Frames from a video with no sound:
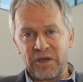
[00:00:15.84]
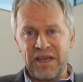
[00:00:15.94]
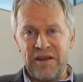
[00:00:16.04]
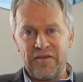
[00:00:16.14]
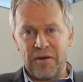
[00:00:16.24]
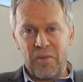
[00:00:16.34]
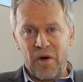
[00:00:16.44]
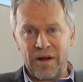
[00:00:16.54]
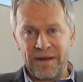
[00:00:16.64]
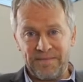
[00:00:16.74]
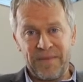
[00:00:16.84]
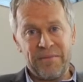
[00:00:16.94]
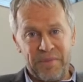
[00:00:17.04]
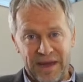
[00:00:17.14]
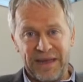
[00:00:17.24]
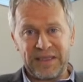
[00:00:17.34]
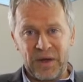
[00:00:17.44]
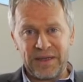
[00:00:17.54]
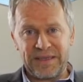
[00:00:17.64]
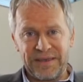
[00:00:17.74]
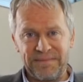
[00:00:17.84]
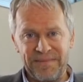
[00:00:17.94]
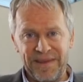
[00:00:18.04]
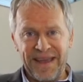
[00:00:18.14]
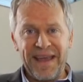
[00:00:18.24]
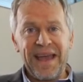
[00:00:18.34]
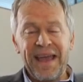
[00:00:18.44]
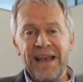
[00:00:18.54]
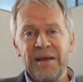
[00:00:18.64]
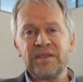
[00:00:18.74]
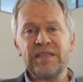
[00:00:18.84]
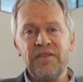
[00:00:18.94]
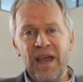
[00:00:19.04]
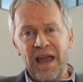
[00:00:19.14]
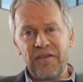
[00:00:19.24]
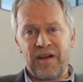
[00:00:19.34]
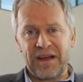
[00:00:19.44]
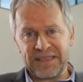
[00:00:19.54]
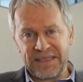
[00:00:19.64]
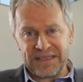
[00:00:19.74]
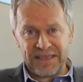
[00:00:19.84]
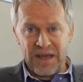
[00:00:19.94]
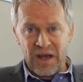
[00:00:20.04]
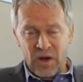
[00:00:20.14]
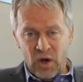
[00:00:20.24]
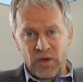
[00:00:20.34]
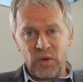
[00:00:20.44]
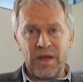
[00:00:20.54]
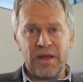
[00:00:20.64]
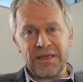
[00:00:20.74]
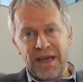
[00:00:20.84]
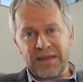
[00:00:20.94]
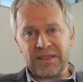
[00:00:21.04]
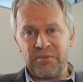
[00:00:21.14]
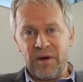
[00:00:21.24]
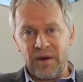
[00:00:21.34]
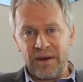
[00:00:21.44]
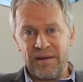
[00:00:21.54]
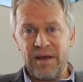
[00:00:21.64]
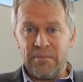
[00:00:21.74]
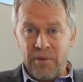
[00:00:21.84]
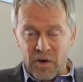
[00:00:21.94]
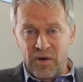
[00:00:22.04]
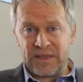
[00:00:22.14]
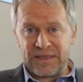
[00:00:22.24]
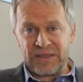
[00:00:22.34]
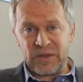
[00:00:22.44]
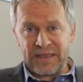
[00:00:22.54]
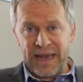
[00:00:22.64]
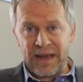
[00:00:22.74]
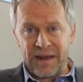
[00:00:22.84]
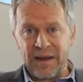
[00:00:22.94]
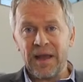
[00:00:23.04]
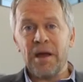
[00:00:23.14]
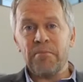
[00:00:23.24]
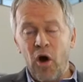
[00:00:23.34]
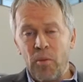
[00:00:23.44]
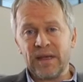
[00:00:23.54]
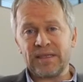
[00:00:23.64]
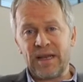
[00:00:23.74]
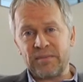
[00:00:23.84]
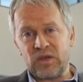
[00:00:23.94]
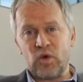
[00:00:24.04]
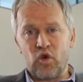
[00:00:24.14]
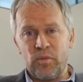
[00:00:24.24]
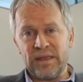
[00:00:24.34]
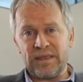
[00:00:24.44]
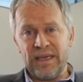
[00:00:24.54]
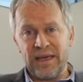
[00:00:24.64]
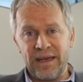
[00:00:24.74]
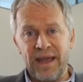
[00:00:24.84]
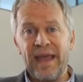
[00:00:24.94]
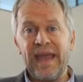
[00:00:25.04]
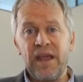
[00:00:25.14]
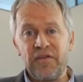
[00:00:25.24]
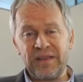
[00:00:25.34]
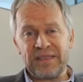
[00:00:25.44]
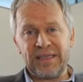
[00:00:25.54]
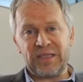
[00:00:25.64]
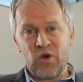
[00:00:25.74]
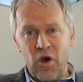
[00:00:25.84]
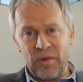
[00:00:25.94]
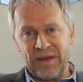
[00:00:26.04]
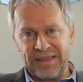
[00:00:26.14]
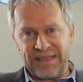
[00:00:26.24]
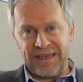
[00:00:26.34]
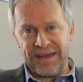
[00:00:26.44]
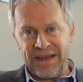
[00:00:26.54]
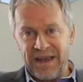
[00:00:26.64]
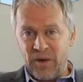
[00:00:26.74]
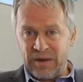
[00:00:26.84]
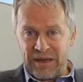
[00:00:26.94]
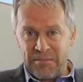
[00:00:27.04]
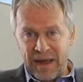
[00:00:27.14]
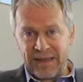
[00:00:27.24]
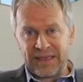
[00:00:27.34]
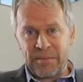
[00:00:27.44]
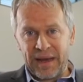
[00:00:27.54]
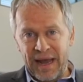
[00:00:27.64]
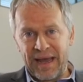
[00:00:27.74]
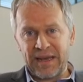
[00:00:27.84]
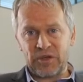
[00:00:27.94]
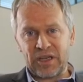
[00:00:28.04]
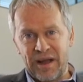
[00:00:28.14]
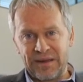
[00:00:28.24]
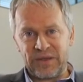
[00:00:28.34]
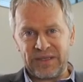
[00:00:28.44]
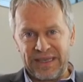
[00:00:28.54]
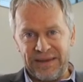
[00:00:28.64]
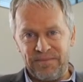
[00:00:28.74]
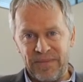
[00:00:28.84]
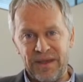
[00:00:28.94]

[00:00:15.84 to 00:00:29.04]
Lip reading: take a glimpse at the job site of tomorrow. Today, experience how easy it is to pave continuously, reduce construction costs, document projects, communicate efficiently, and work in perfect coordination,